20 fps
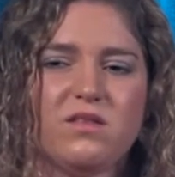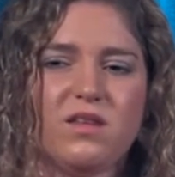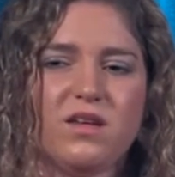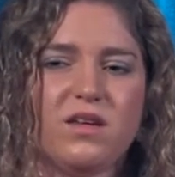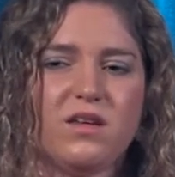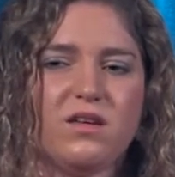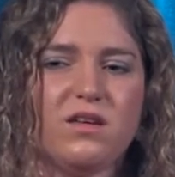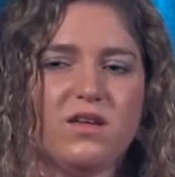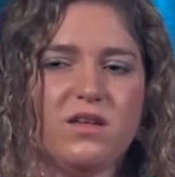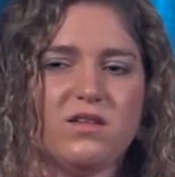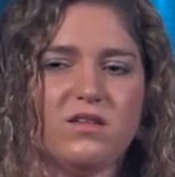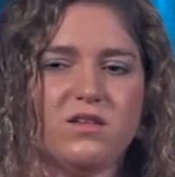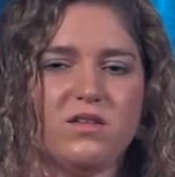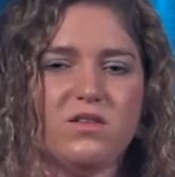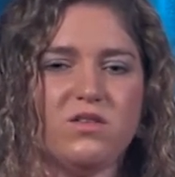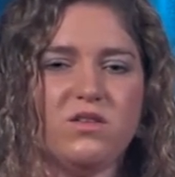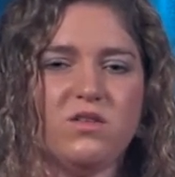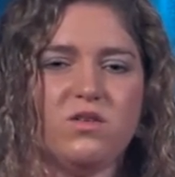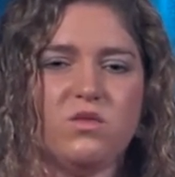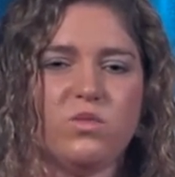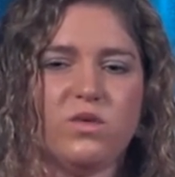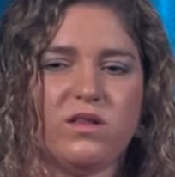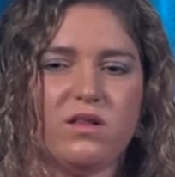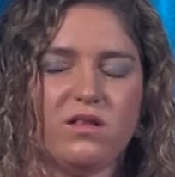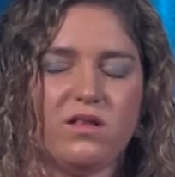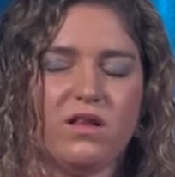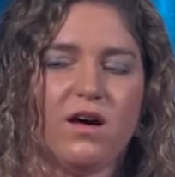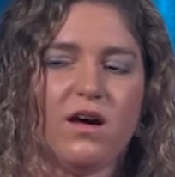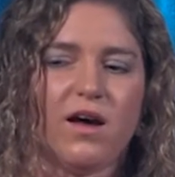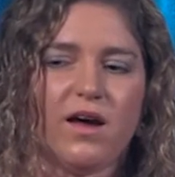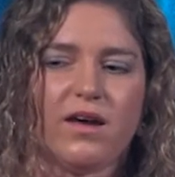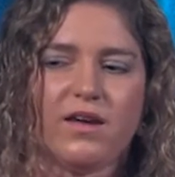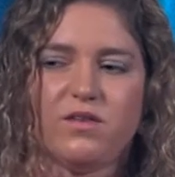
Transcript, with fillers: think you need to do with a law